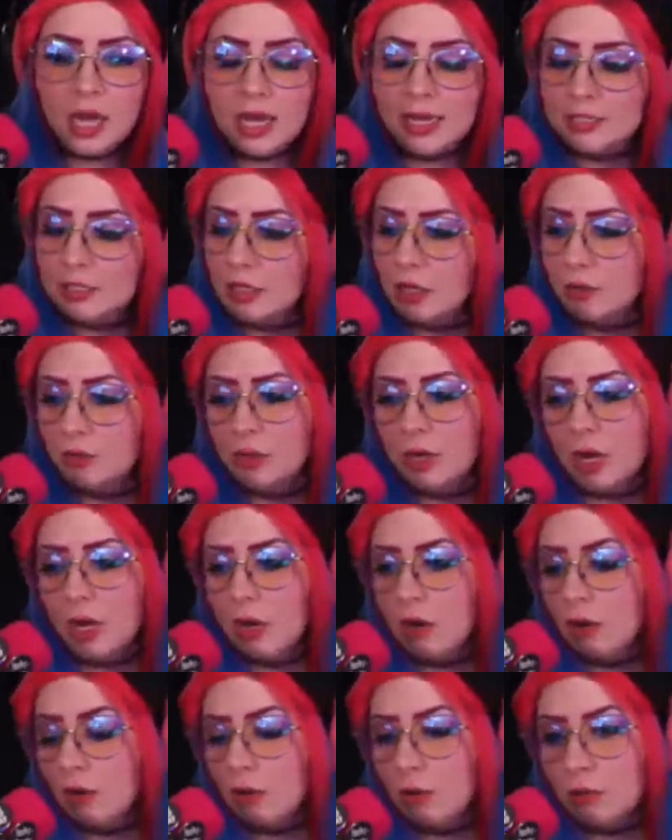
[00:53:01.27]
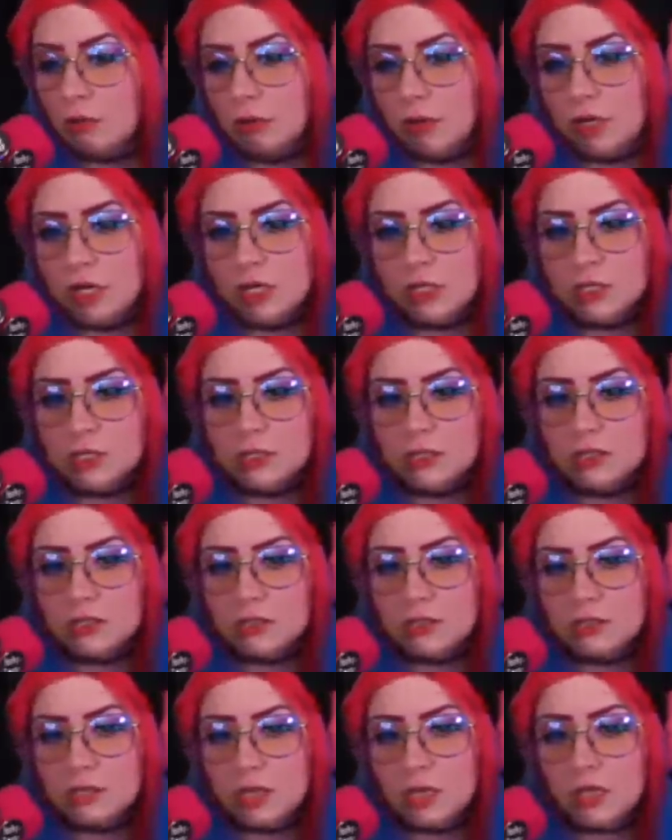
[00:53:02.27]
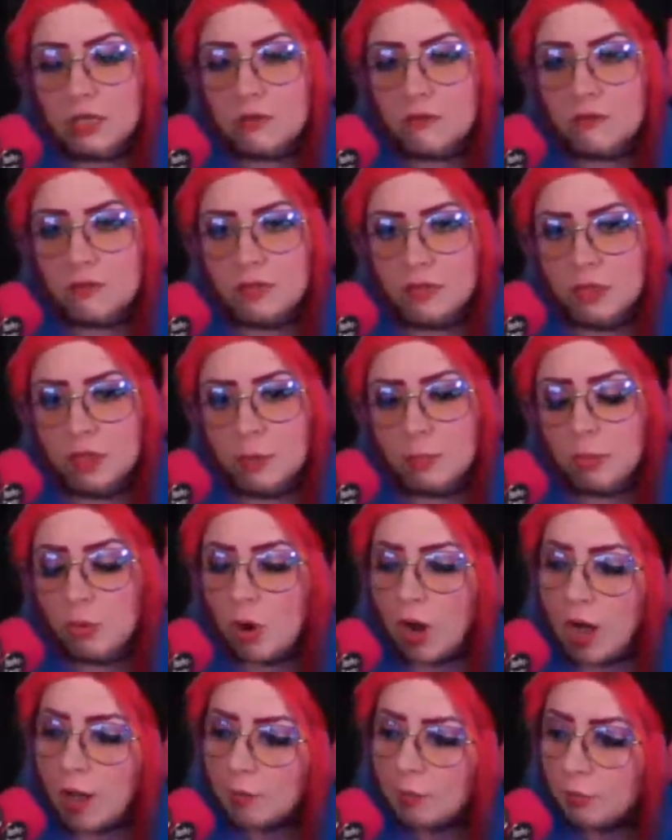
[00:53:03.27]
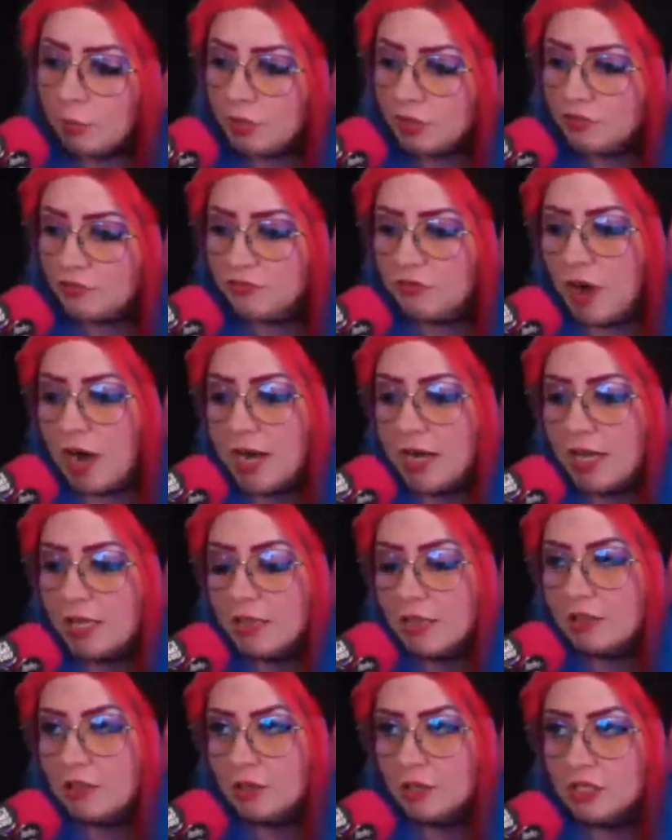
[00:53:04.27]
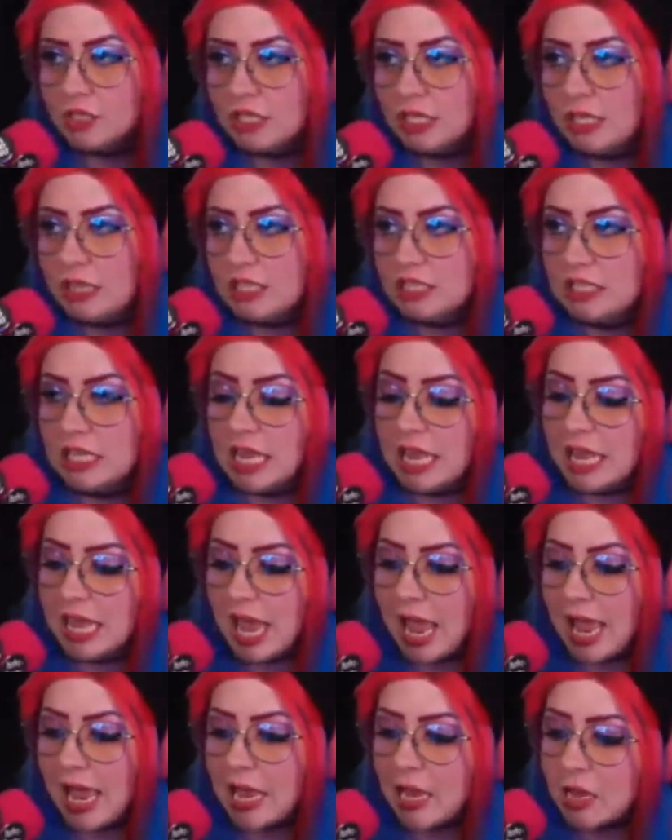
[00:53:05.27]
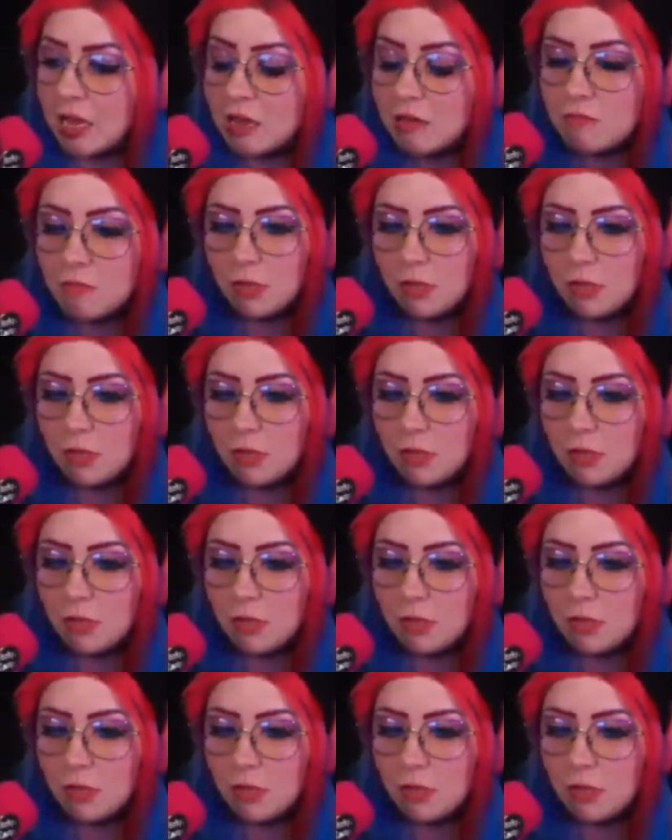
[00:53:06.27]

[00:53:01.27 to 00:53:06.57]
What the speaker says: don't know, because the problem with Friday the 13th as a game